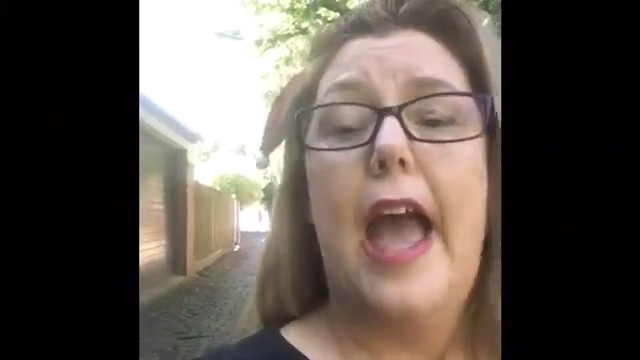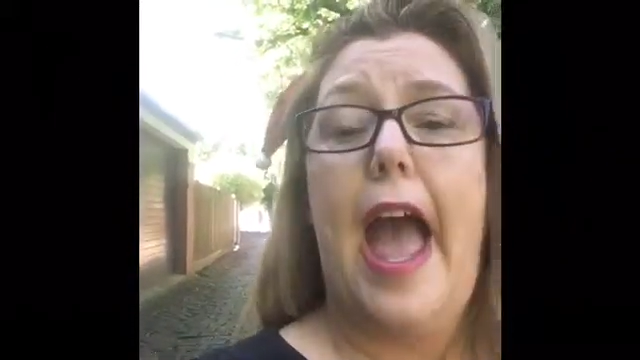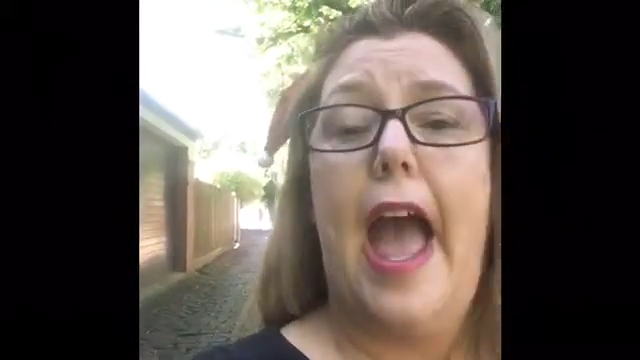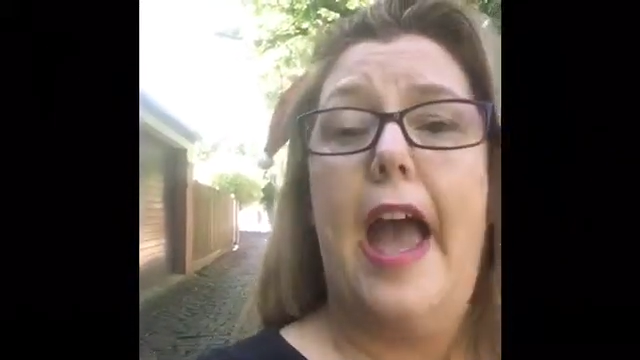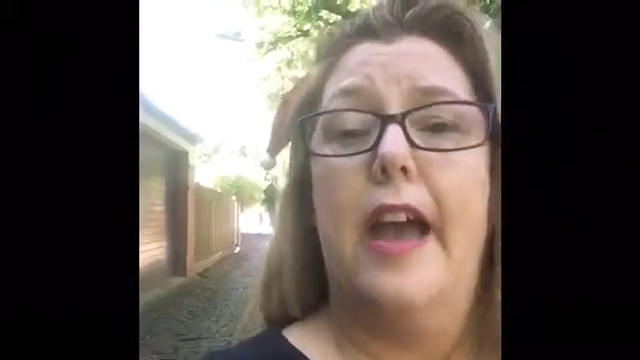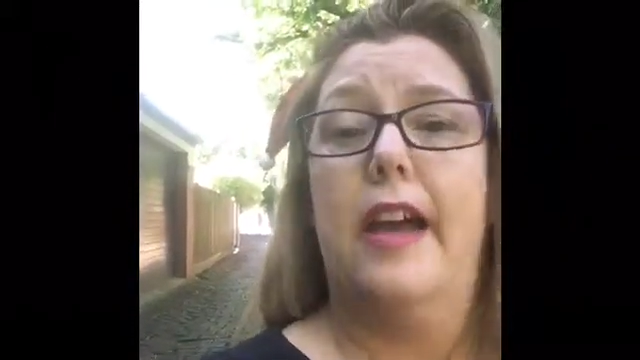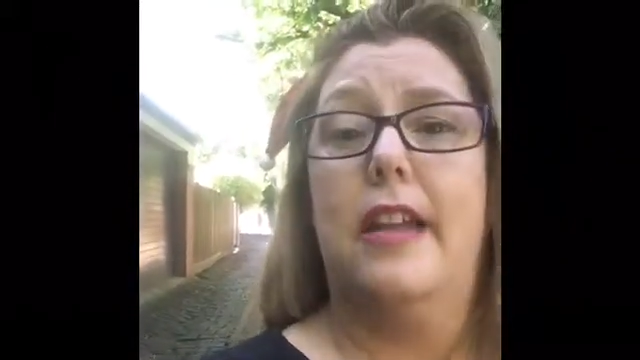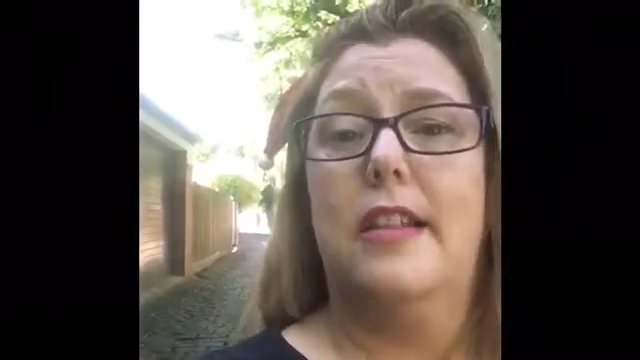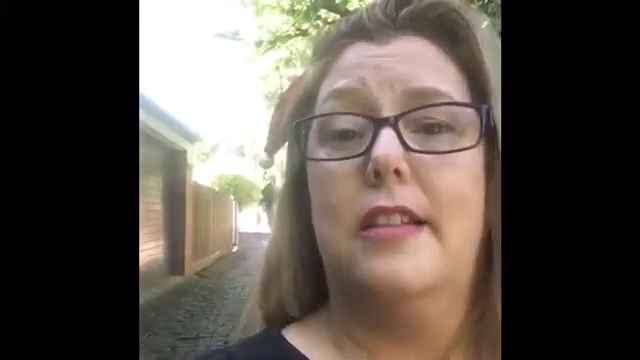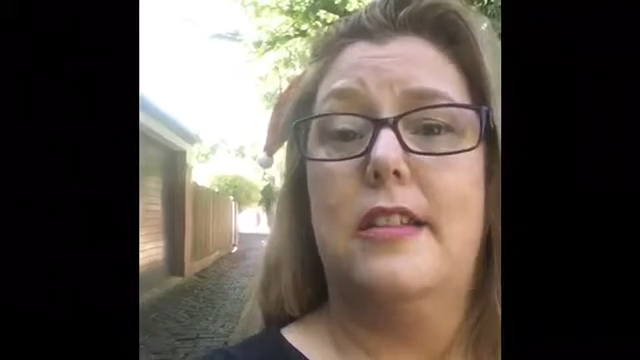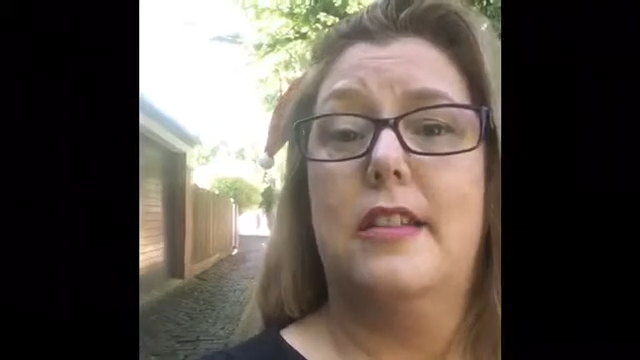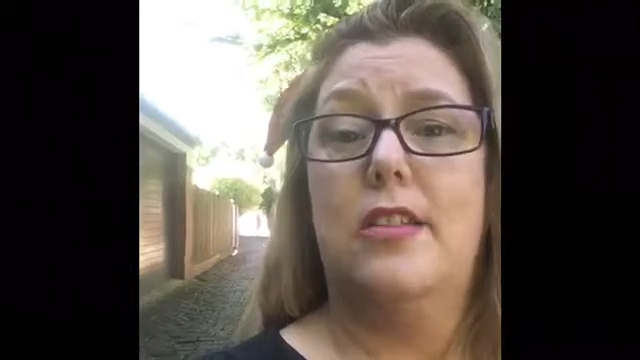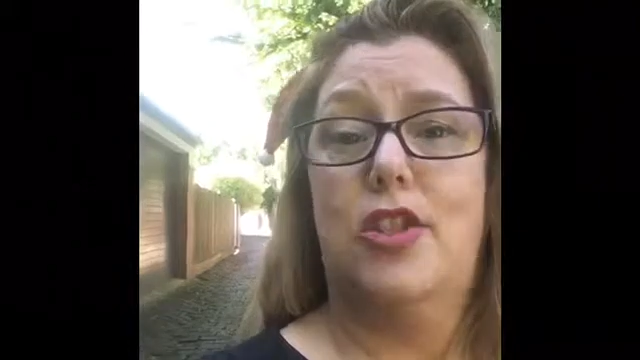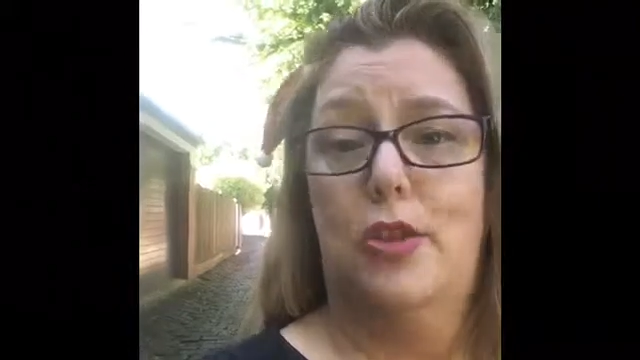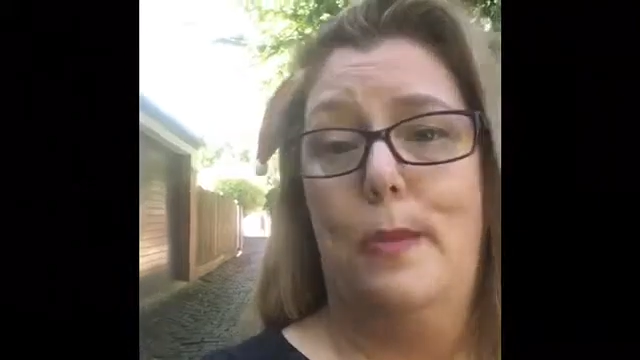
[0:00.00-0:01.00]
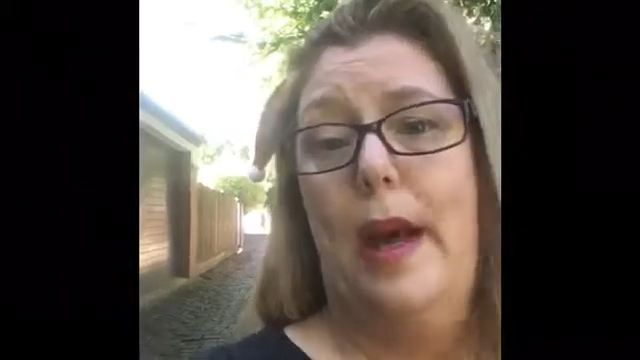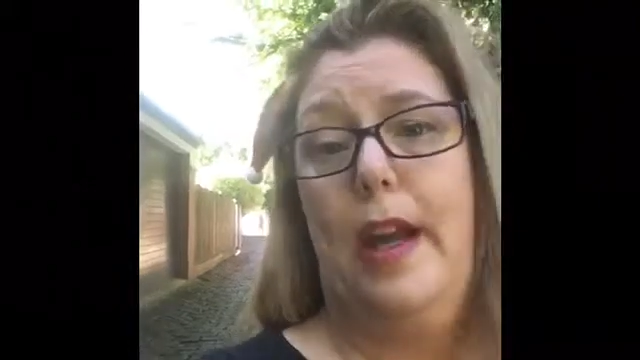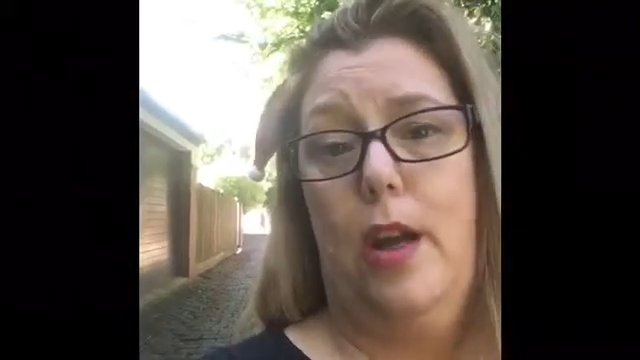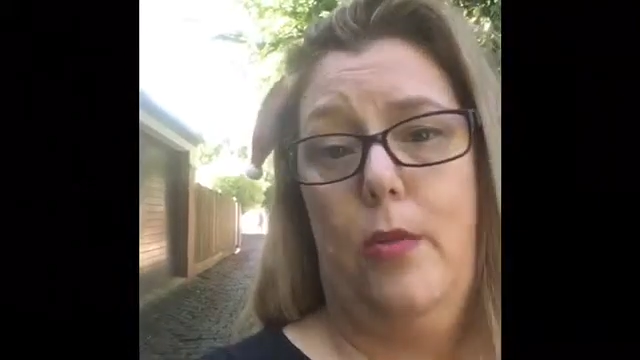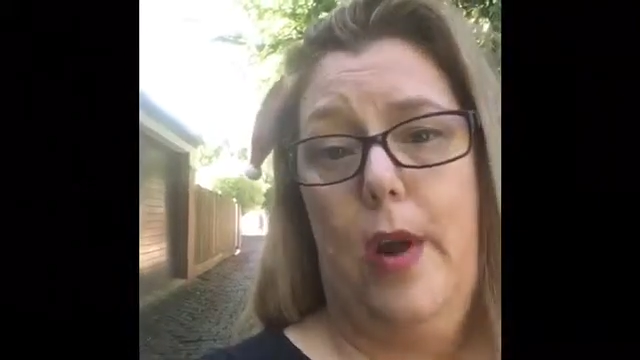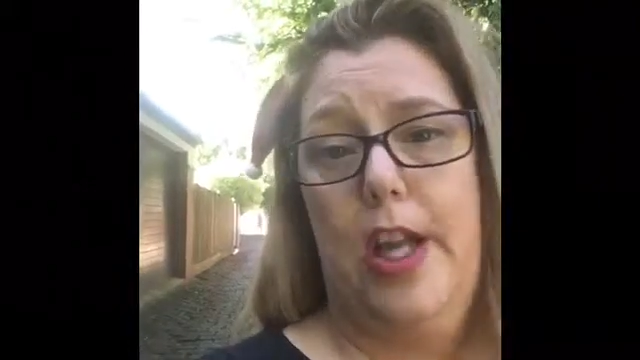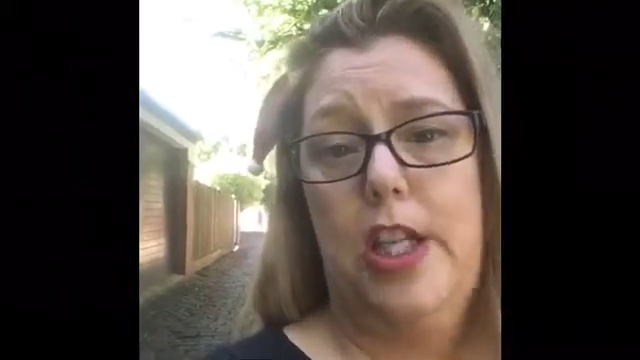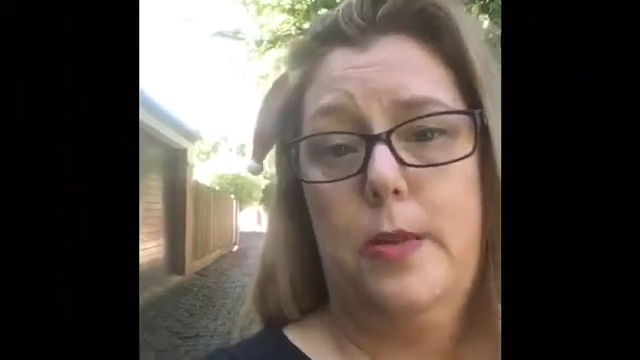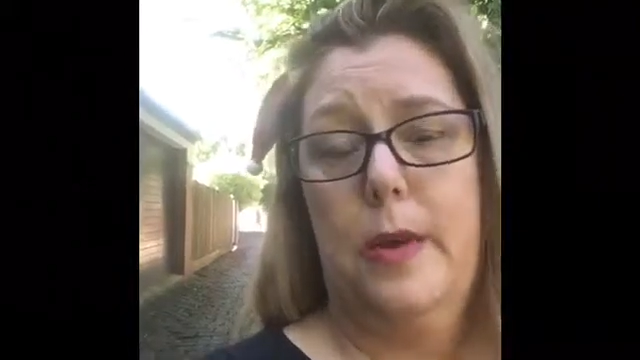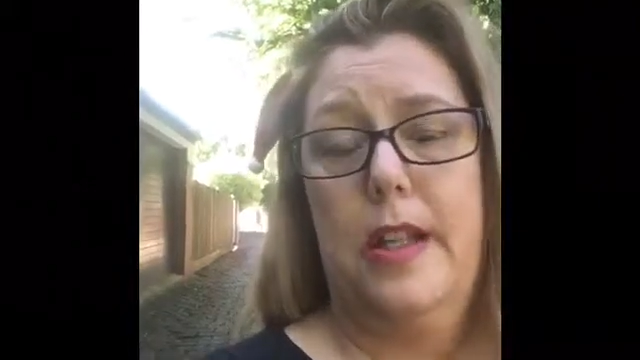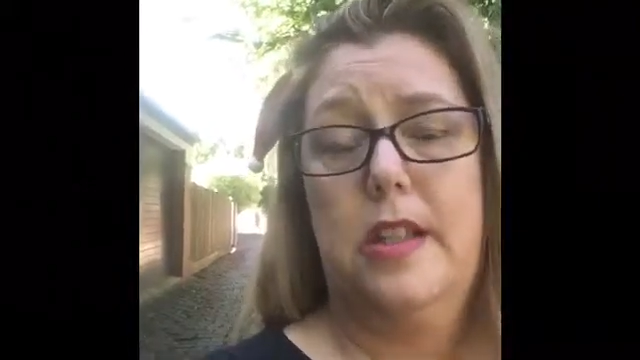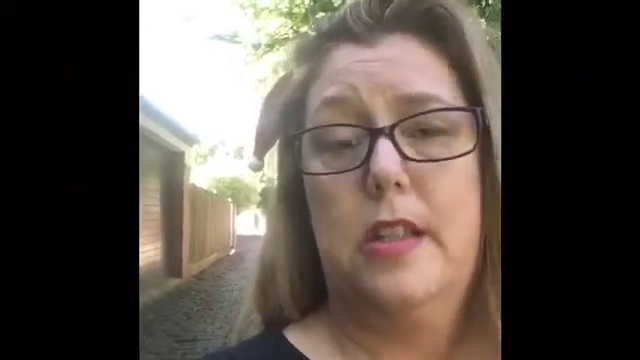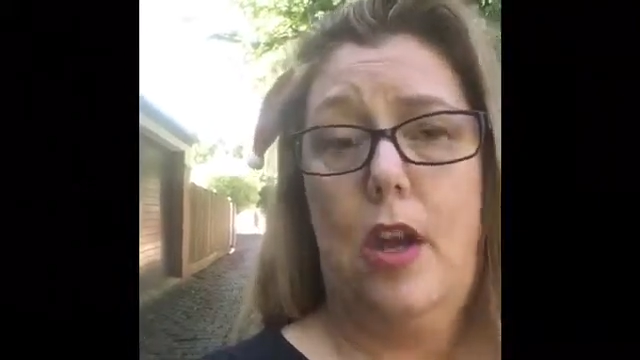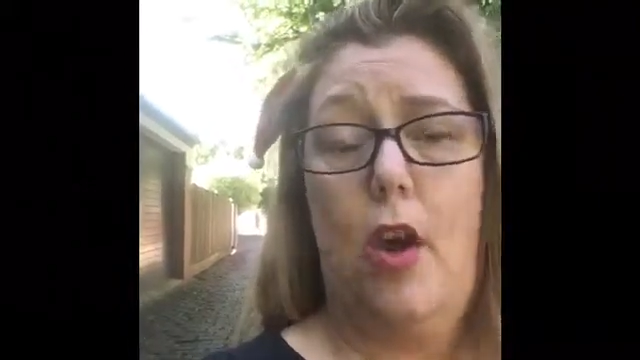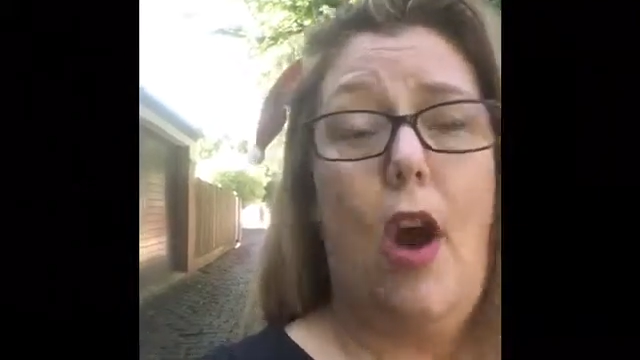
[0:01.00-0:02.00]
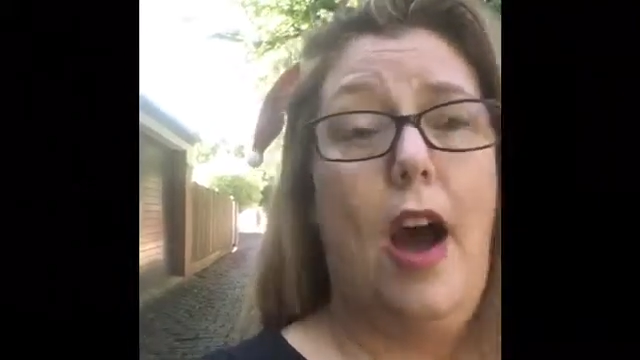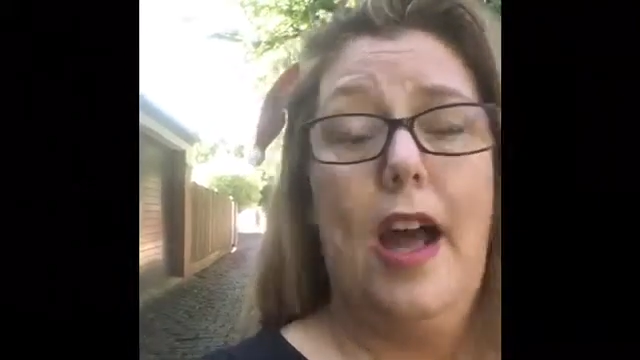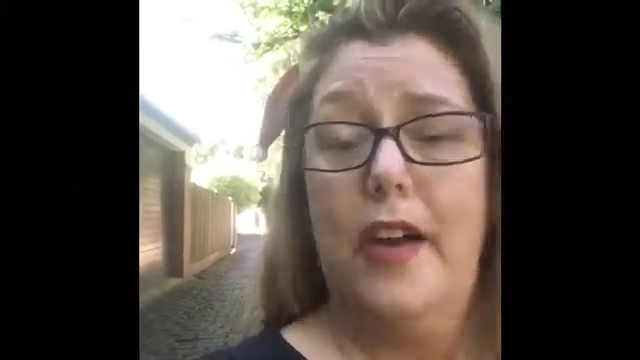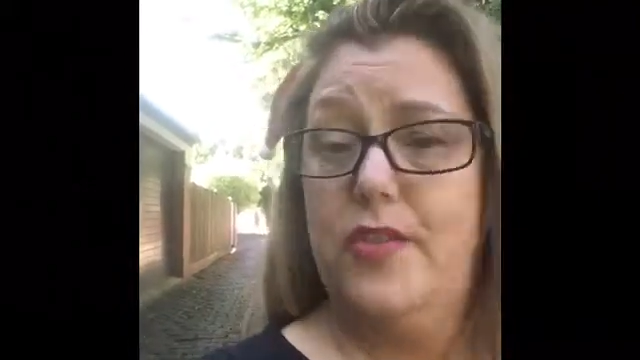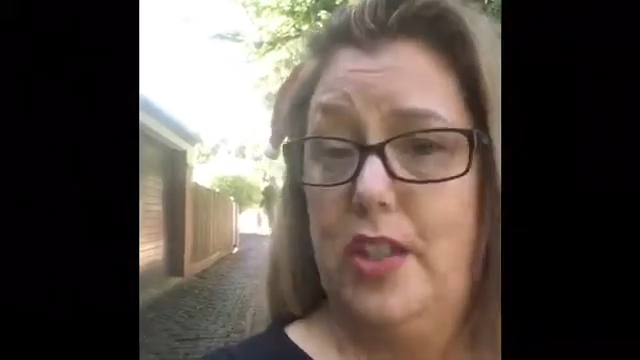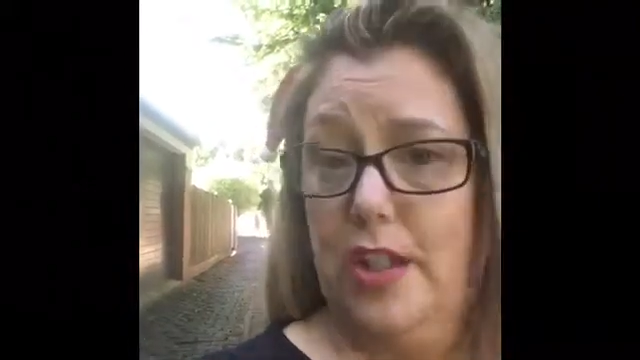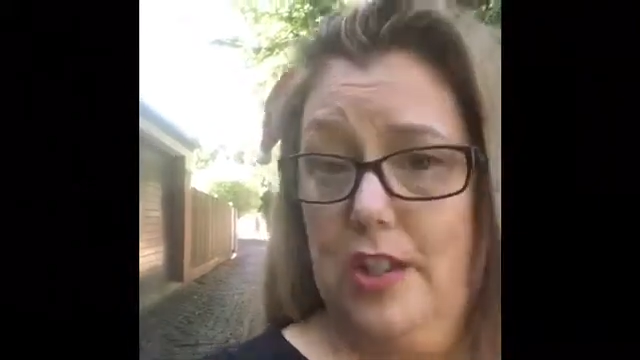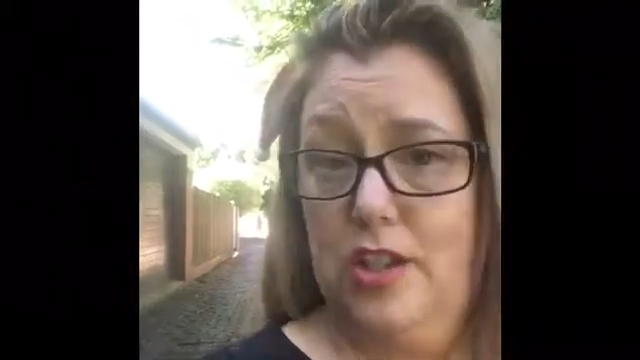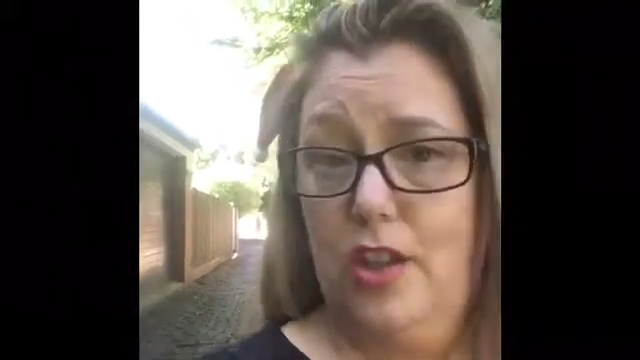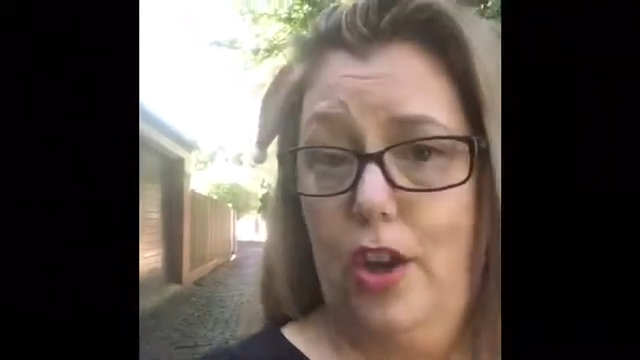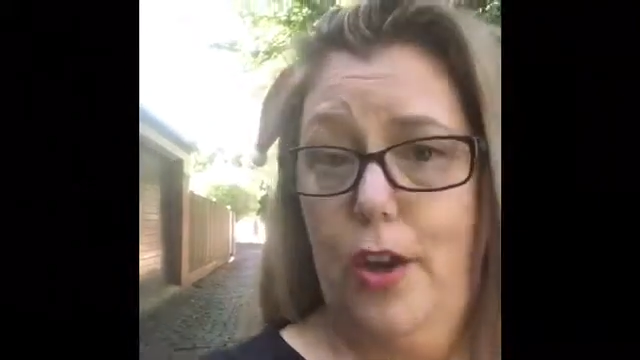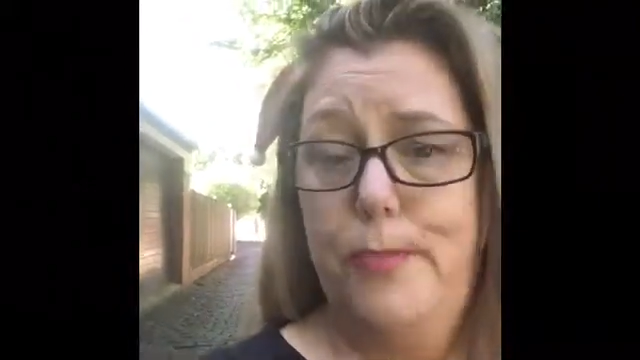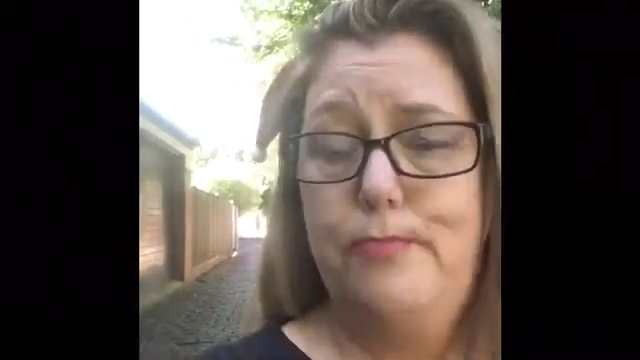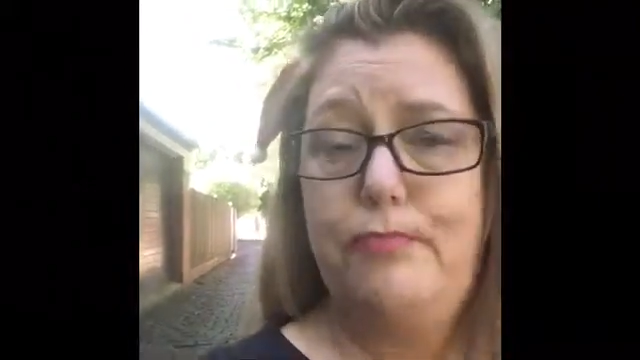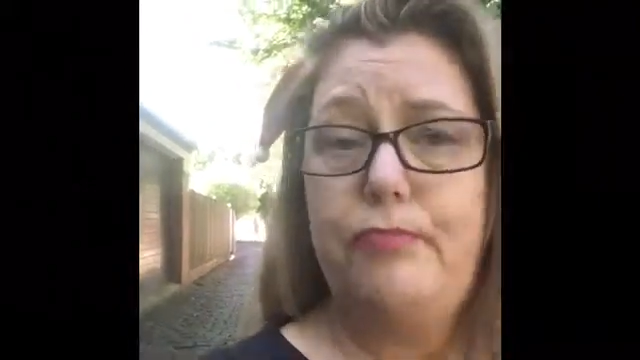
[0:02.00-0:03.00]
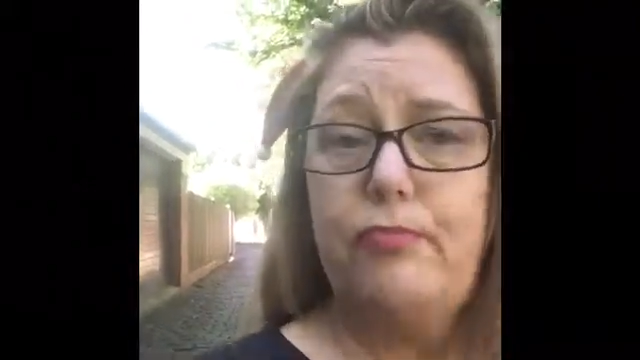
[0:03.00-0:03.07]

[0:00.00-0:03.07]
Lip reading: and to make arrangements. So I have done so,